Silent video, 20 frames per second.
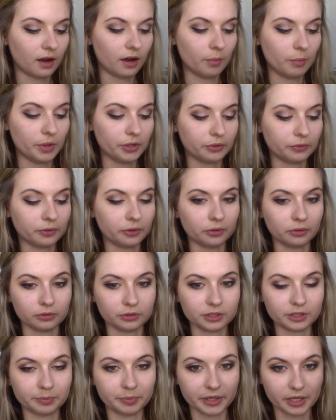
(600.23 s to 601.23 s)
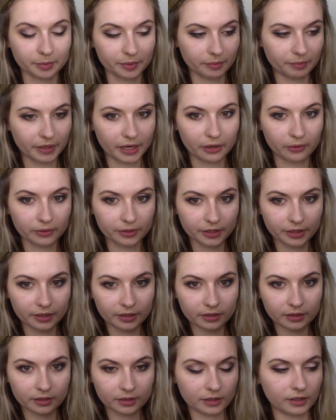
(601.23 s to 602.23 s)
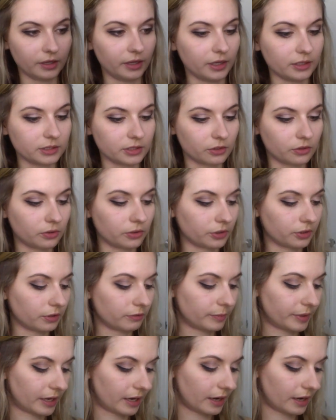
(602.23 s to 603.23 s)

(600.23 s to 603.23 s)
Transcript: minerals pigment powder into the corner of my